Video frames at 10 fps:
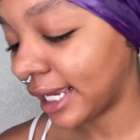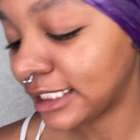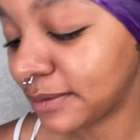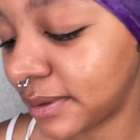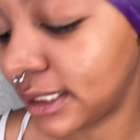I
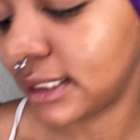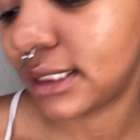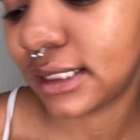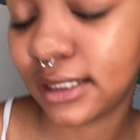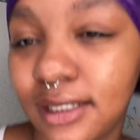just put
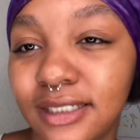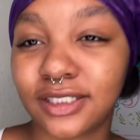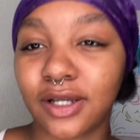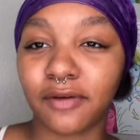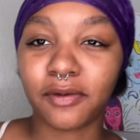this
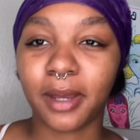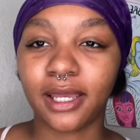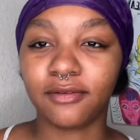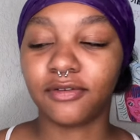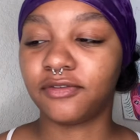scarf on my
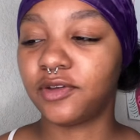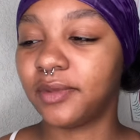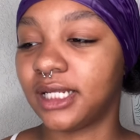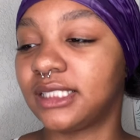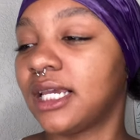head for a few
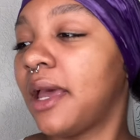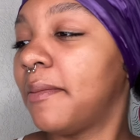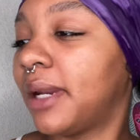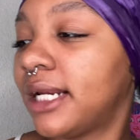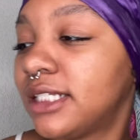minutes,
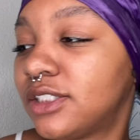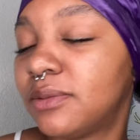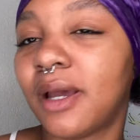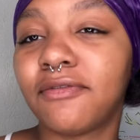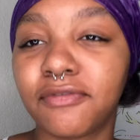but I need to do
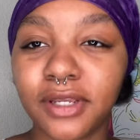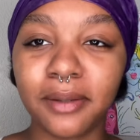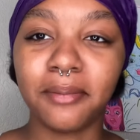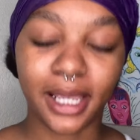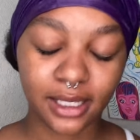my
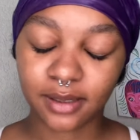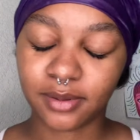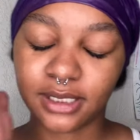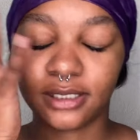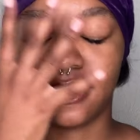freaking makeup and